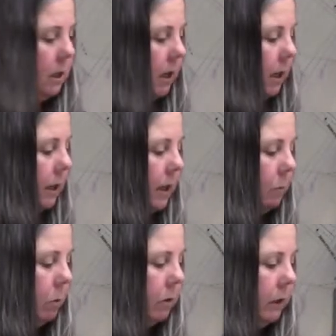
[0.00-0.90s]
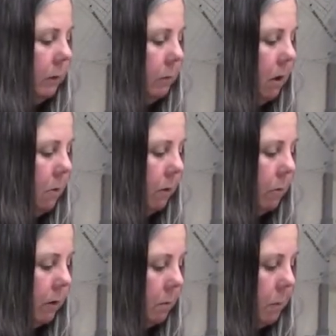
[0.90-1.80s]
and then we'll keep going
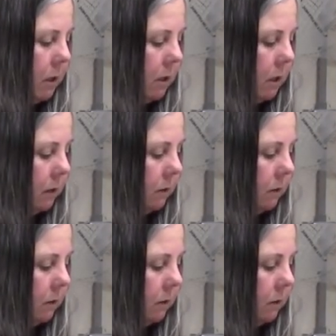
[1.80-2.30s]
with the pinning.